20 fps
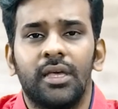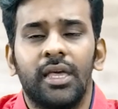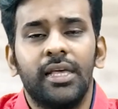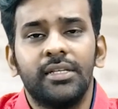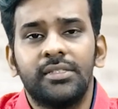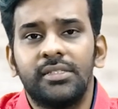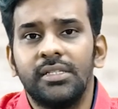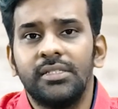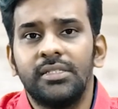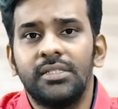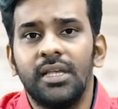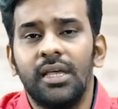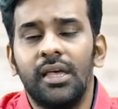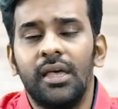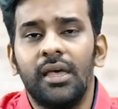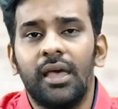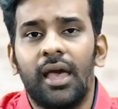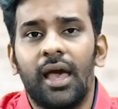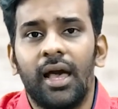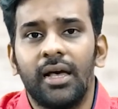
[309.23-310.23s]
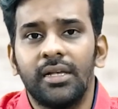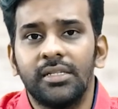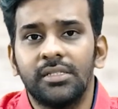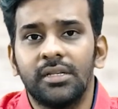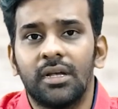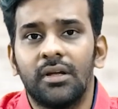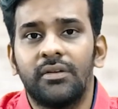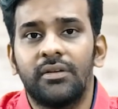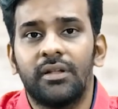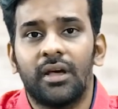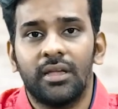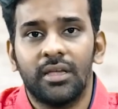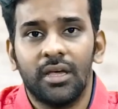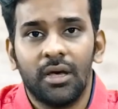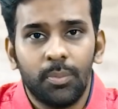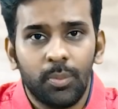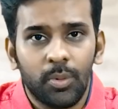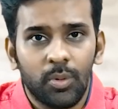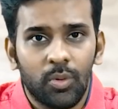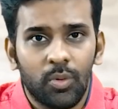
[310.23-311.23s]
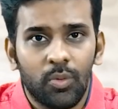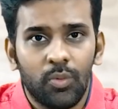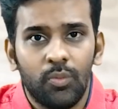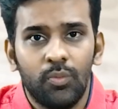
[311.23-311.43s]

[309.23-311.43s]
ACCA has a tie-up